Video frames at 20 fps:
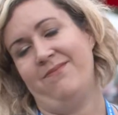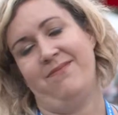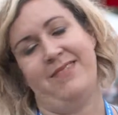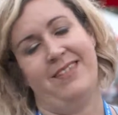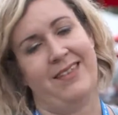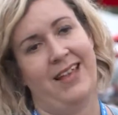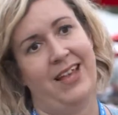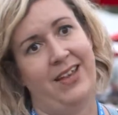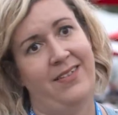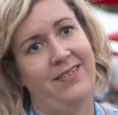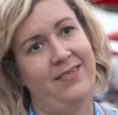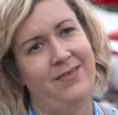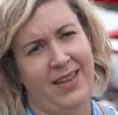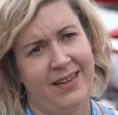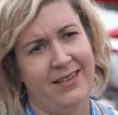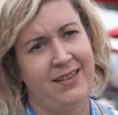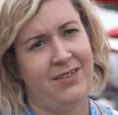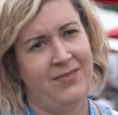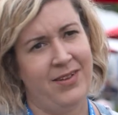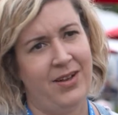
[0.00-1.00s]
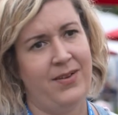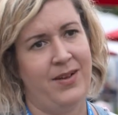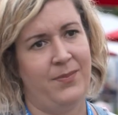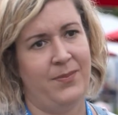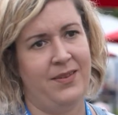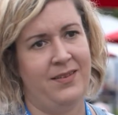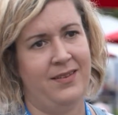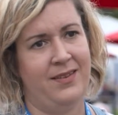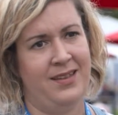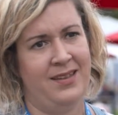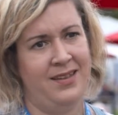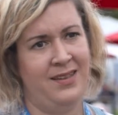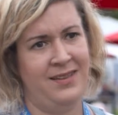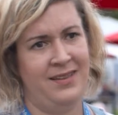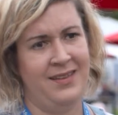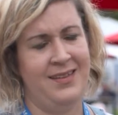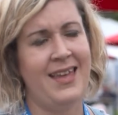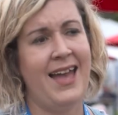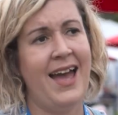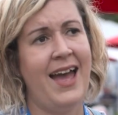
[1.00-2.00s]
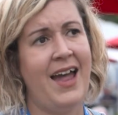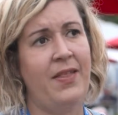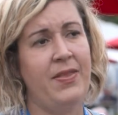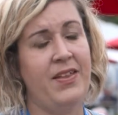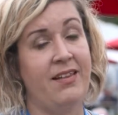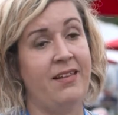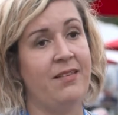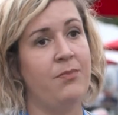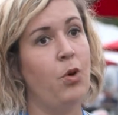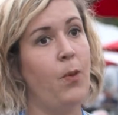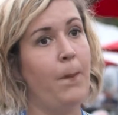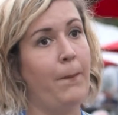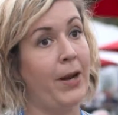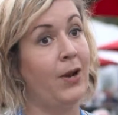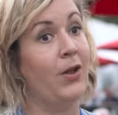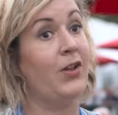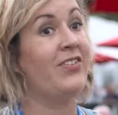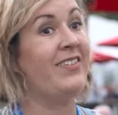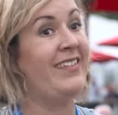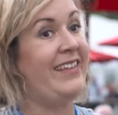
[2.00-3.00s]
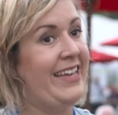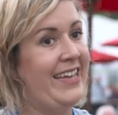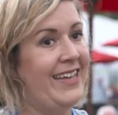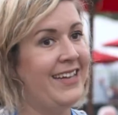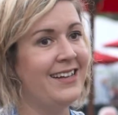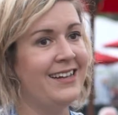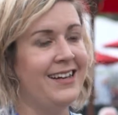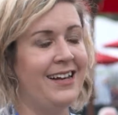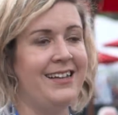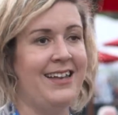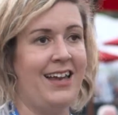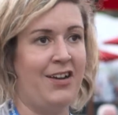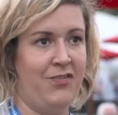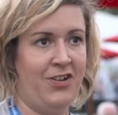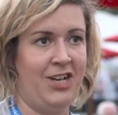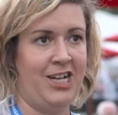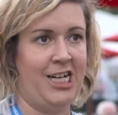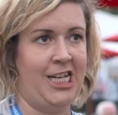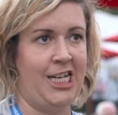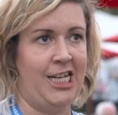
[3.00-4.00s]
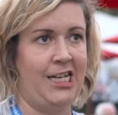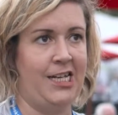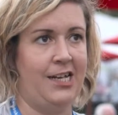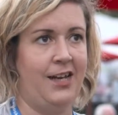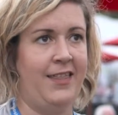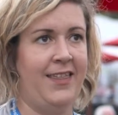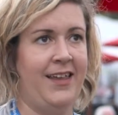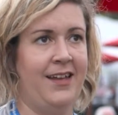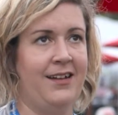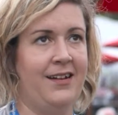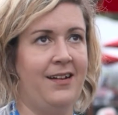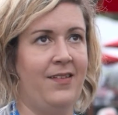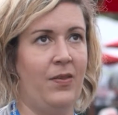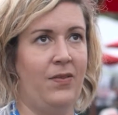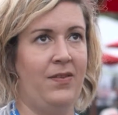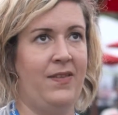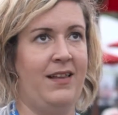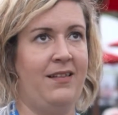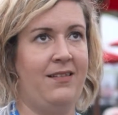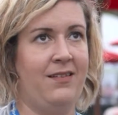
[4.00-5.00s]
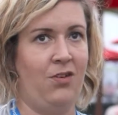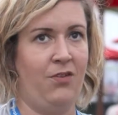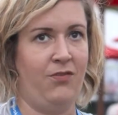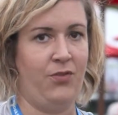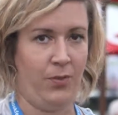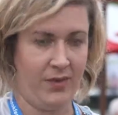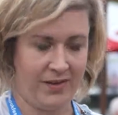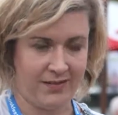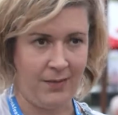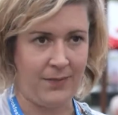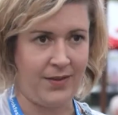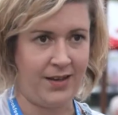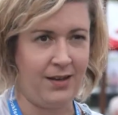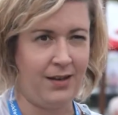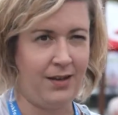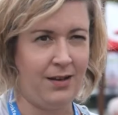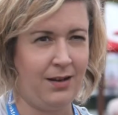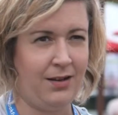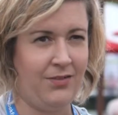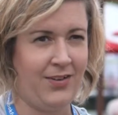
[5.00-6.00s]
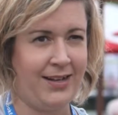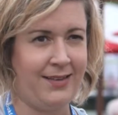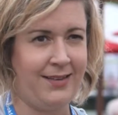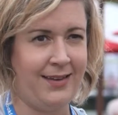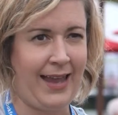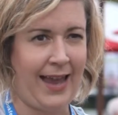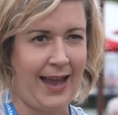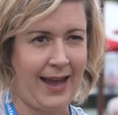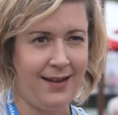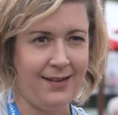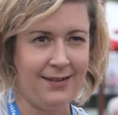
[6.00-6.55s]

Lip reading: So that's kind of how it happens. Yeah, this is more plotty, definitely. I think this novel was something you kind of had to get